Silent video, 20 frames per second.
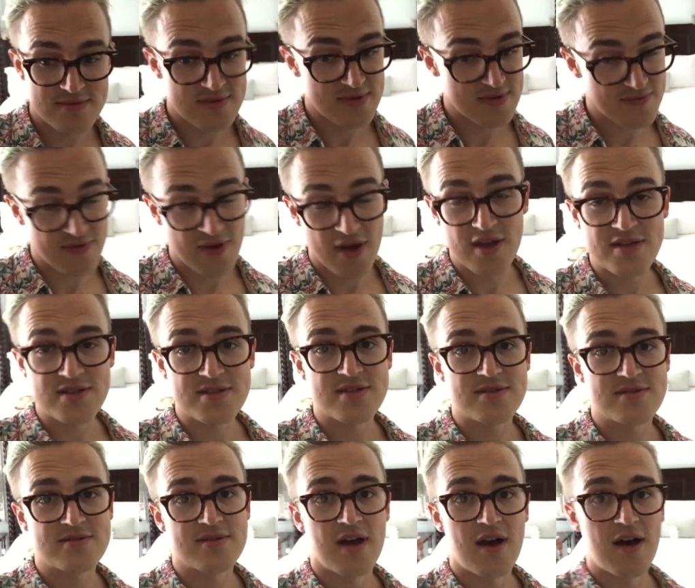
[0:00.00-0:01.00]
the
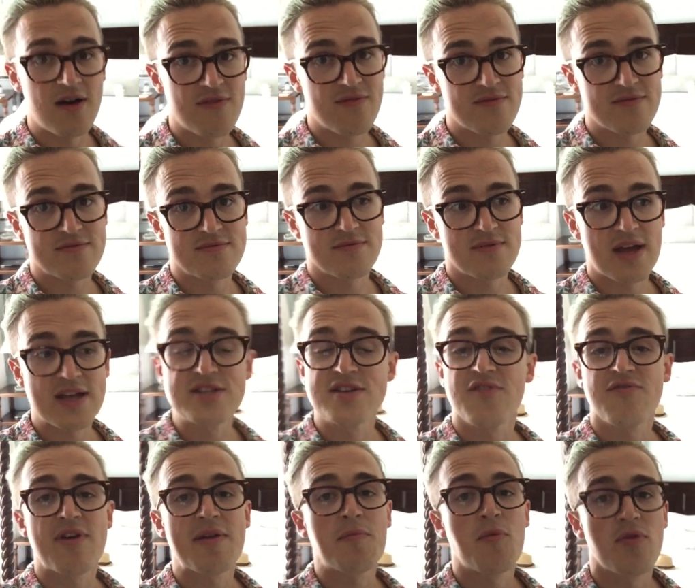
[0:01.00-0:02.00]
first half. Actually,
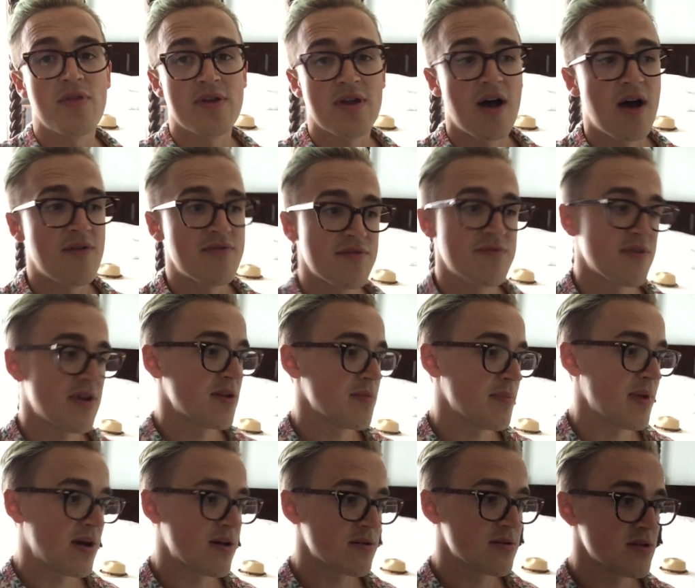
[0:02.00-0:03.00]
I've read more than half. I've read
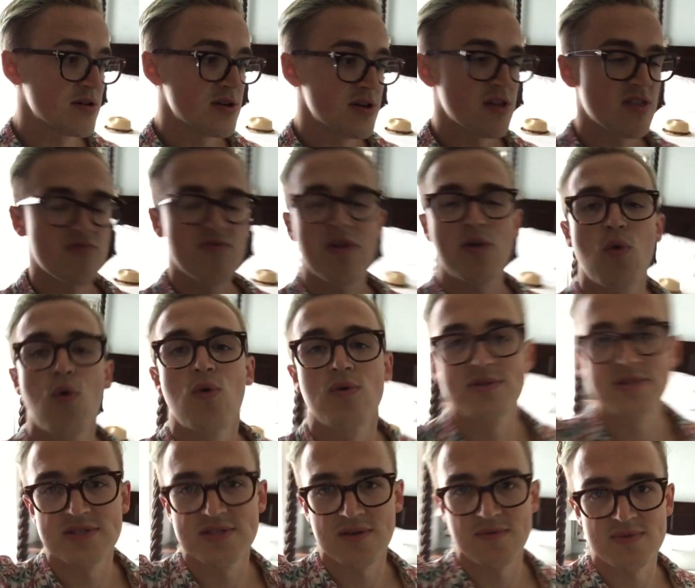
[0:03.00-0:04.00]
about three
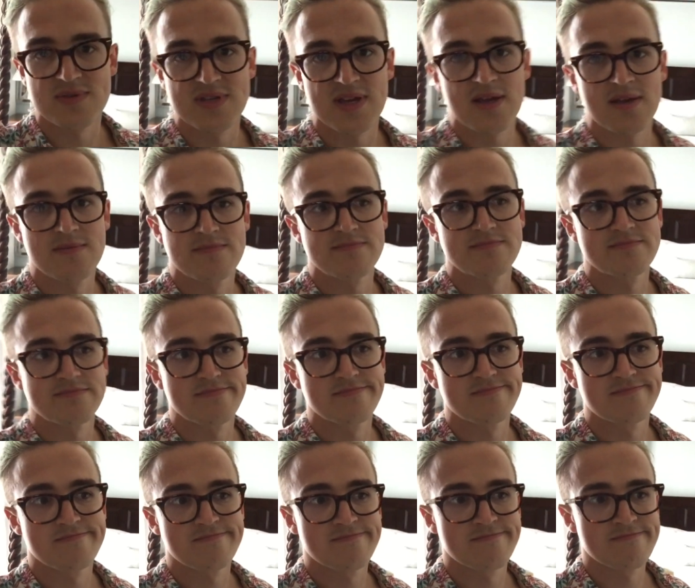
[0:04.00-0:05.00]
quarters, I would say.
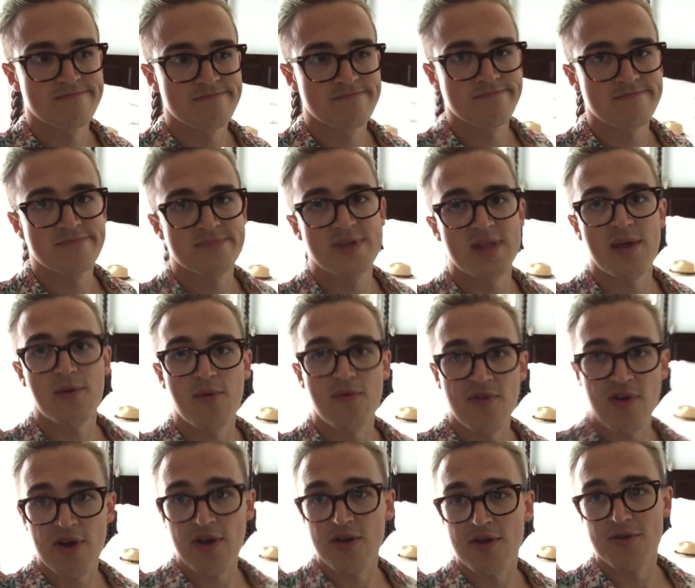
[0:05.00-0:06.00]
So they were
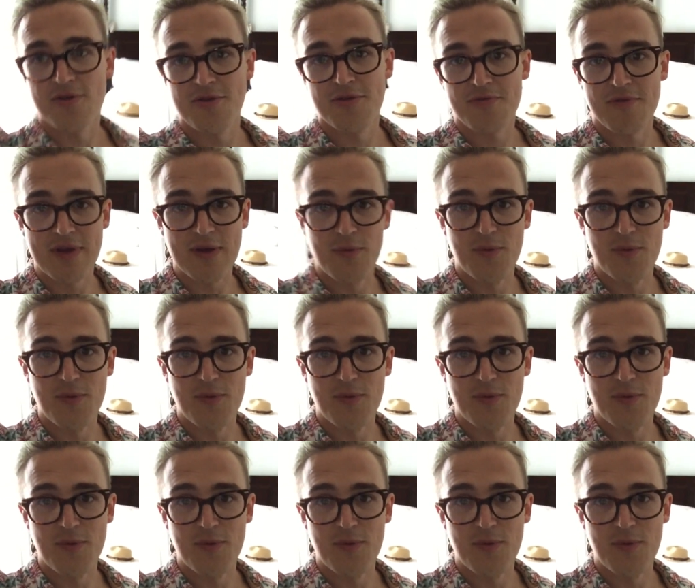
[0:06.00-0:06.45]
very good three